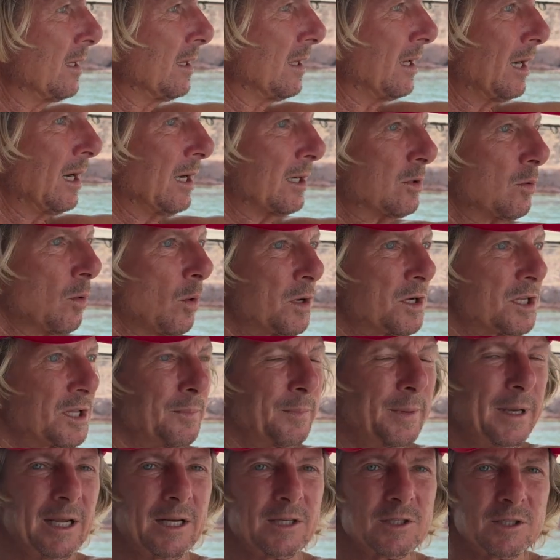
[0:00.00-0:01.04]
uh, towards the
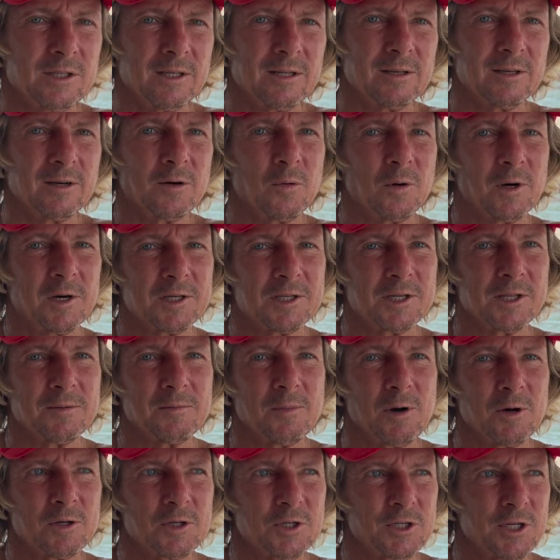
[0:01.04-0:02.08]
beach where it's the most